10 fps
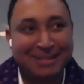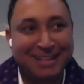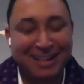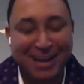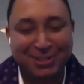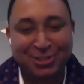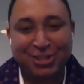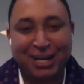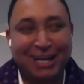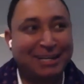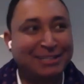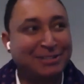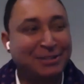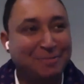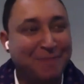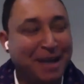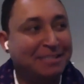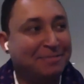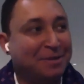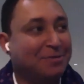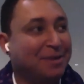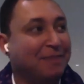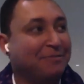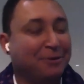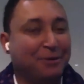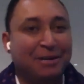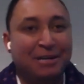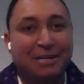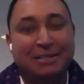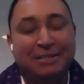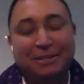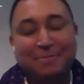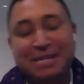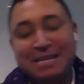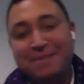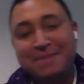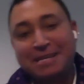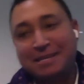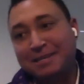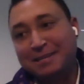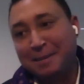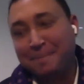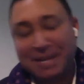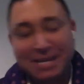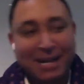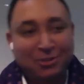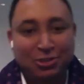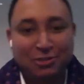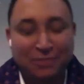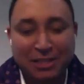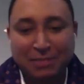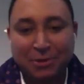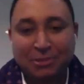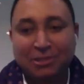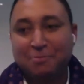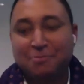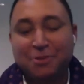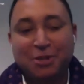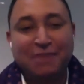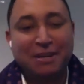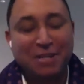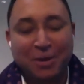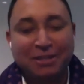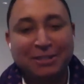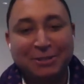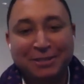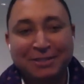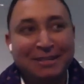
They're like sharks. You know, banks have been around for you know many, many, many hundreds of years. Most of them, you know, they know what they're doing.